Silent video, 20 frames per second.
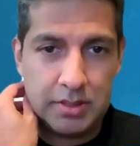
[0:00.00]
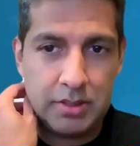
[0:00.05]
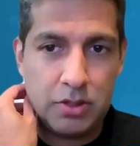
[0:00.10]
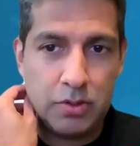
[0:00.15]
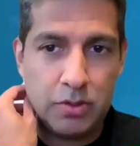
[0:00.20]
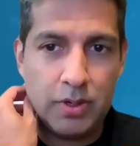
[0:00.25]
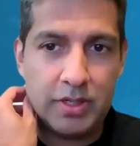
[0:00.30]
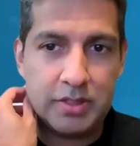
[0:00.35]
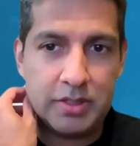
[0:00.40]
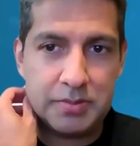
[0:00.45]

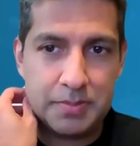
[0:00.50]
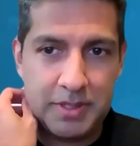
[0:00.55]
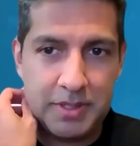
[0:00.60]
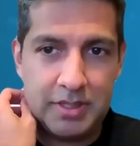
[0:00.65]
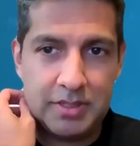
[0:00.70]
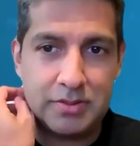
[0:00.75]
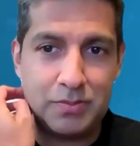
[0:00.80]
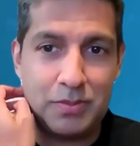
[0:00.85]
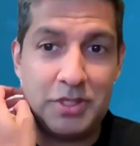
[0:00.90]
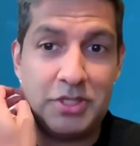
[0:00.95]
US
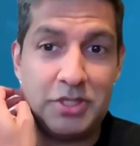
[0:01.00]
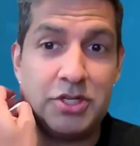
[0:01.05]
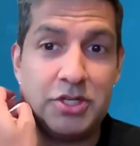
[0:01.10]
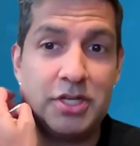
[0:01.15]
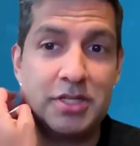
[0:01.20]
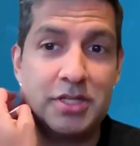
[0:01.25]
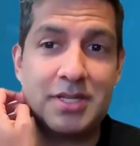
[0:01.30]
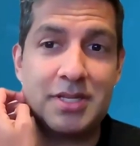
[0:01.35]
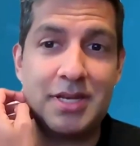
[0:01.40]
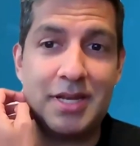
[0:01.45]
based. We
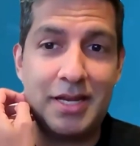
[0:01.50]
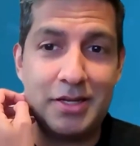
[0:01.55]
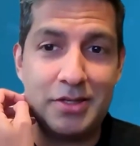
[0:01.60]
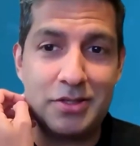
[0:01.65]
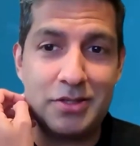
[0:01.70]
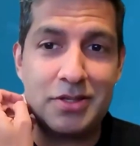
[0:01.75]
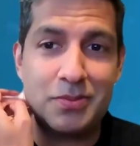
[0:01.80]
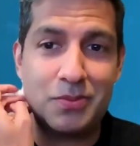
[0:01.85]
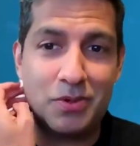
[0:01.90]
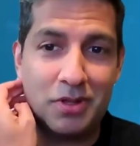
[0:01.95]
just
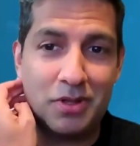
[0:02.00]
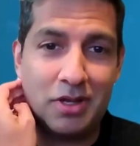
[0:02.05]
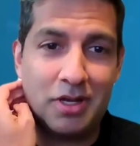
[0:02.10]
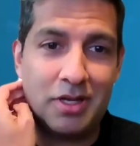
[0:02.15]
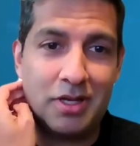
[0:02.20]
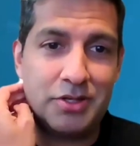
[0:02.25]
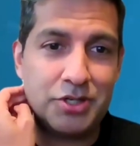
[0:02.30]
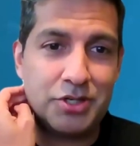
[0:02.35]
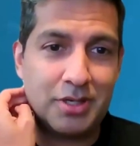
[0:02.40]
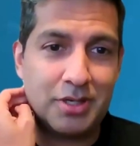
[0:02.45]
announced that we're
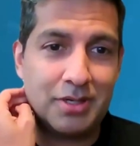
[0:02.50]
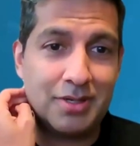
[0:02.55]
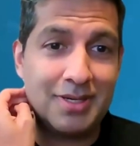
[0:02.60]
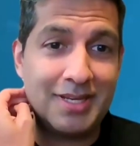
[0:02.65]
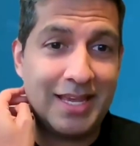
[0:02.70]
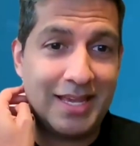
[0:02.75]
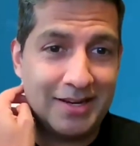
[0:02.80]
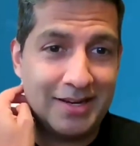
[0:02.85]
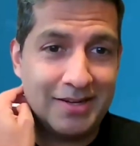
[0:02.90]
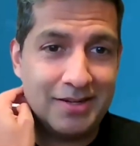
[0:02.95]
launching in
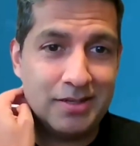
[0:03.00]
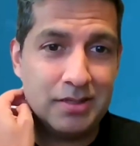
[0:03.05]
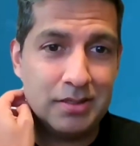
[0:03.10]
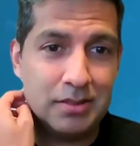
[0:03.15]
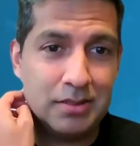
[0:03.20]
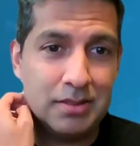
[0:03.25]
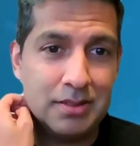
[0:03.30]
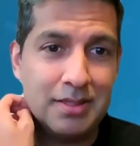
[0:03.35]
Canada